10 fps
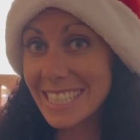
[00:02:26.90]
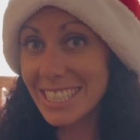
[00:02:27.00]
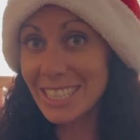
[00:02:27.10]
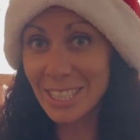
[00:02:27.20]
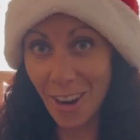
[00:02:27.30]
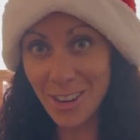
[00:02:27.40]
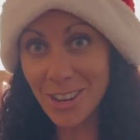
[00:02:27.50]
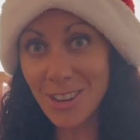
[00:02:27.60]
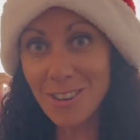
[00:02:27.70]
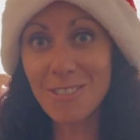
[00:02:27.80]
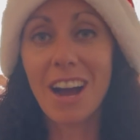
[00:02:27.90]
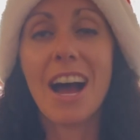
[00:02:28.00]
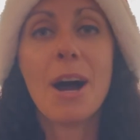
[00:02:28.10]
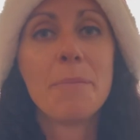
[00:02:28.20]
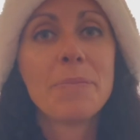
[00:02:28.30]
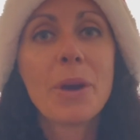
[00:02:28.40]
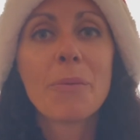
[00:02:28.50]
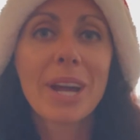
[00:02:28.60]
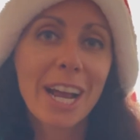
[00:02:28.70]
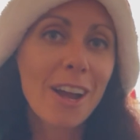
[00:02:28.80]
to show you
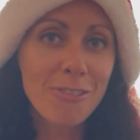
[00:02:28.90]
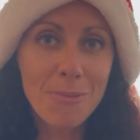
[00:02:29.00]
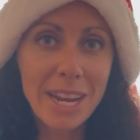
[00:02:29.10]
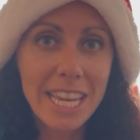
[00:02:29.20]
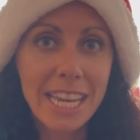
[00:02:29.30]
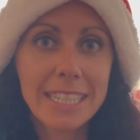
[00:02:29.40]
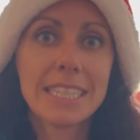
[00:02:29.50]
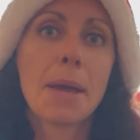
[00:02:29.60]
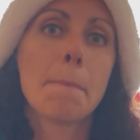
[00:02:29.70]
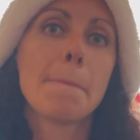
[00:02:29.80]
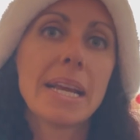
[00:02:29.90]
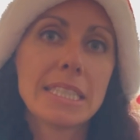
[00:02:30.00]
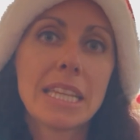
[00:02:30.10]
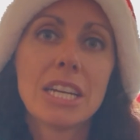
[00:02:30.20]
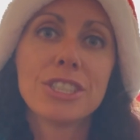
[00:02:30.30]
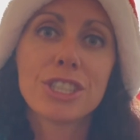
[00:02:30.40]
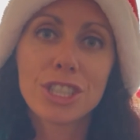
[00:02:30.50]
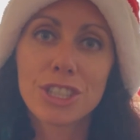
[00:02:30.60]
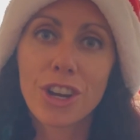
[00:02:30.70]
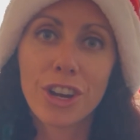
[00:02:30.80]
what I got for my kids. My son
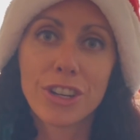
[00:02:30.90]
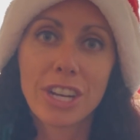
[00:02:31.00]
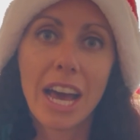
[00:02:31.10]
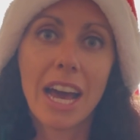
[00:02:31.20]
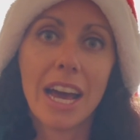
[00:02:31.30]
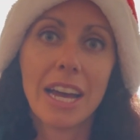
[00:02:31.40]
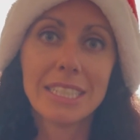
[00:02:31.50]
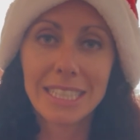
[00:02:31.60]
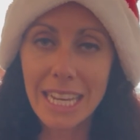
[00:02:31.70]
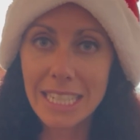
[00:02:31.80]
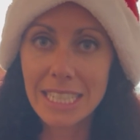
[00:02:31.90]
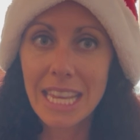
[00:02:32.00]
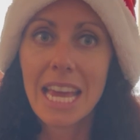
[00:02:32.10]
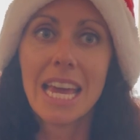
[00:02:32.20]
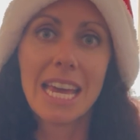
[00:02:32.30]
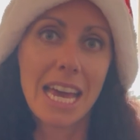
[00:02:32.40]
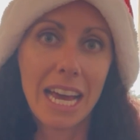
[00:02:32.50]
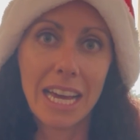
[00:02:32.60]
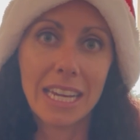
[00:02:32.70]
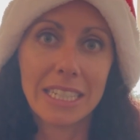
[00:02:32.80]
just turned 6
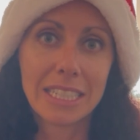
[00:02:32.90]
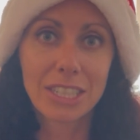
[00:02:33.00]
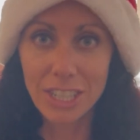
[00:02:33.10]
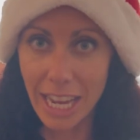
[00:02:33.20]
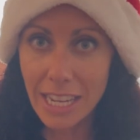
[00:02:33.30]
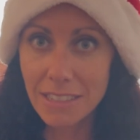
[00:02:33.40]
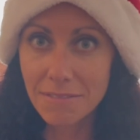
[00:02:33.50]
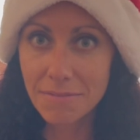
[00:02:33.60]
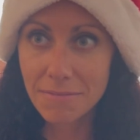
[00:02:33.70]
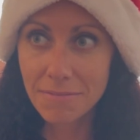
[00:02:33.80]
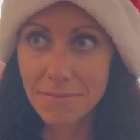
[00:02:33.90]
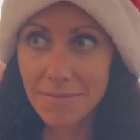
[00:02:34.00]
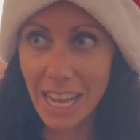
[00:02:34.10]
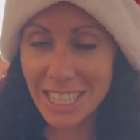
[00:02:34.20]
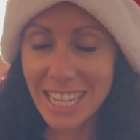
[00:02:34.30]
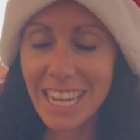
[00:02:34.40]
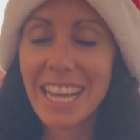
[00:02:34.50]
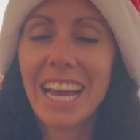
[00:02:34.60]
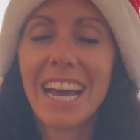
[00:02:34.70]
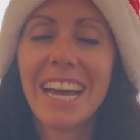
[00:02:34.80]
today, actually.
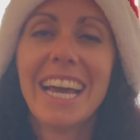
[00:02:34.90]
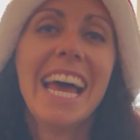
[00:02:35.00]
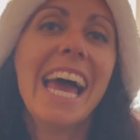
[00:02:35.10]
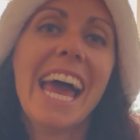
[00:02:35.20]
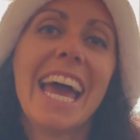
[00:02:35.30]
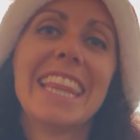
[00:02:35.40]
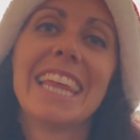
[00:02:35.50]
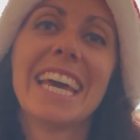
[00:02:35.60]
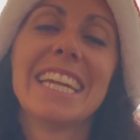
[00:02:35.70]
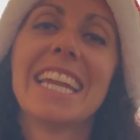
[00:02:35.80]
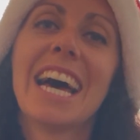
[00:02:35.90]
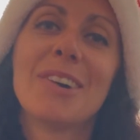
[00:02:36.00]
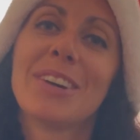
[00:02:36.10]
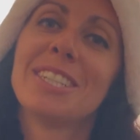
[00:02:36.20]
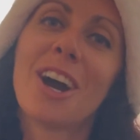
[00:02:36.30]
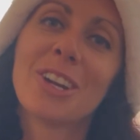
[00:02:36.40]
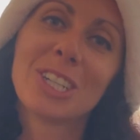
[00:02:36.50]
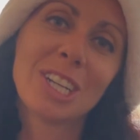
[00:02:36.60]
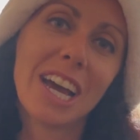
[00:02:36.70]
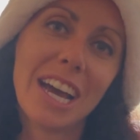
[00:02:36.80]
And then my
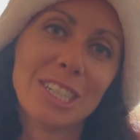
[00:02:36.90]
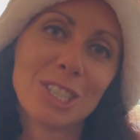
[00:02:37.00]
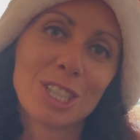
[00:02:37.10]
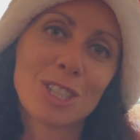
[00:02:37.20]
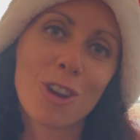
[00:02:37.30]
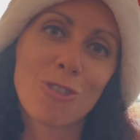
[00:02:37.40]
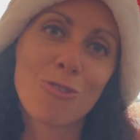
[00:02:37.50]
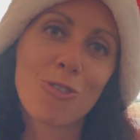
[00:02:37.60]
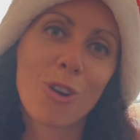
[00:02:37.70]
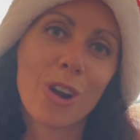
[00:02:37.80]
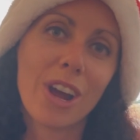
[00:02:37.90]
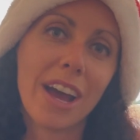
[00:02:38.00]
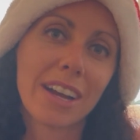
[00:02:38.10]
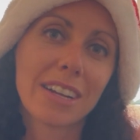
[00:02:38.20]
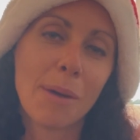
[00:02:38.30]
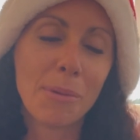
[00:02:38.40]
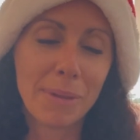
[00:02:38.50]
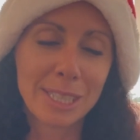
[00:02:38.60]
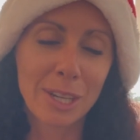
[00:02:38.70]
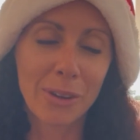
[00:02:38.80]
daughter just turned 4 a couple
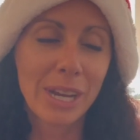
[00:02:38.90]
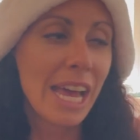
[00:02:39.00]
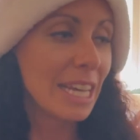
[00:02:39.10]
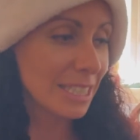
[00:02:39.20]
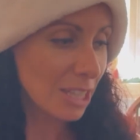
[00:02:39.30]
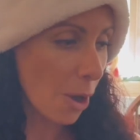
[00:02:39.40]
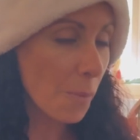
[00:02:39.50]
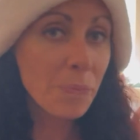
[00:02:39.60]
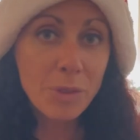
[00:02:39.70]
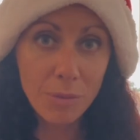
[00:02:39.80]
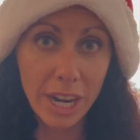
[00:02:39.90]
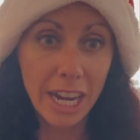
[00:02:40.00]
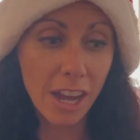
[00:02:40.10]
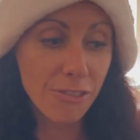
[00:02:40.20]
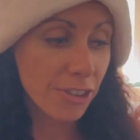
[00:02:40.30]
months ago. So what I got for